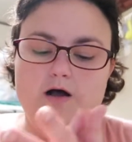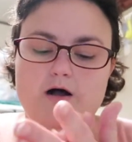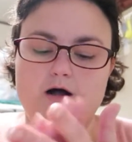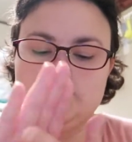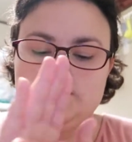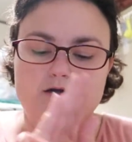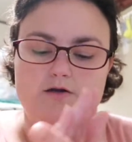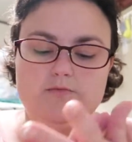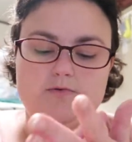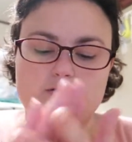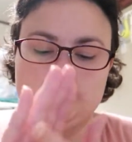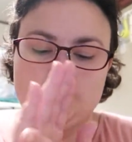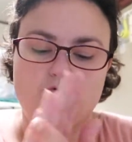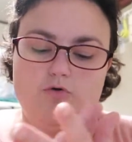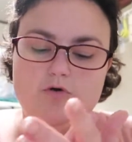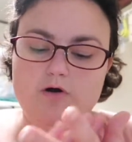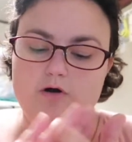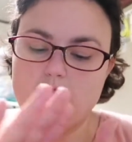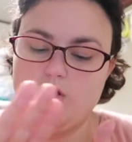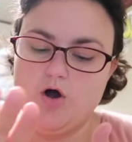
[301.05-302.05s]
a little bit
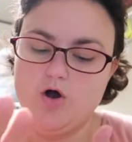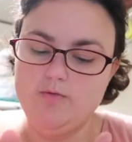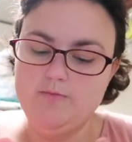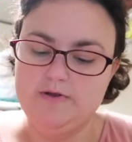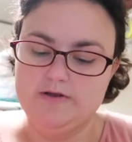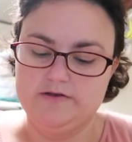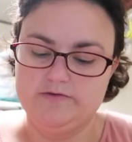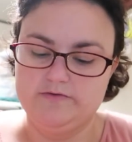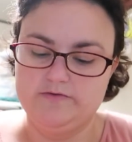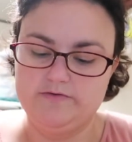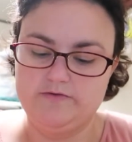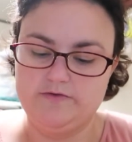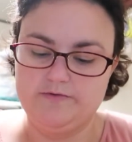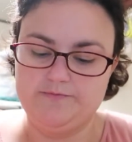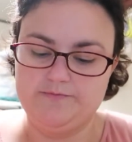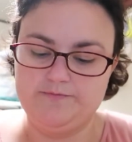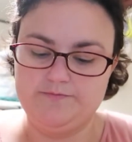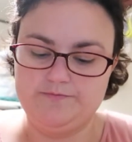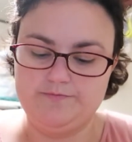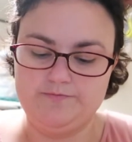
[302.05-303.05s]
more almonds.
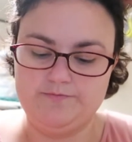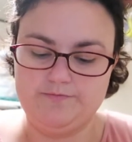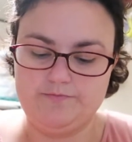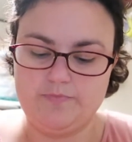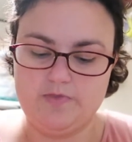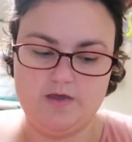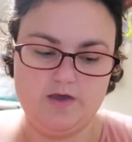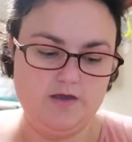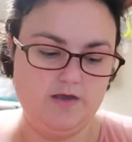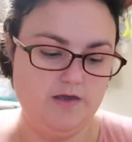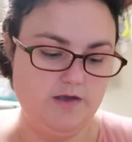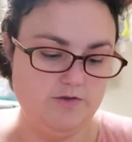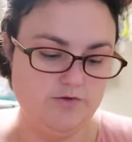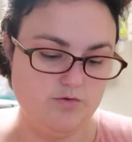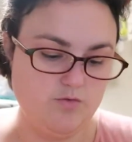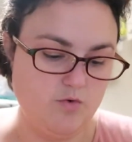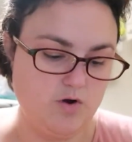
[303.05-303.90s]
Either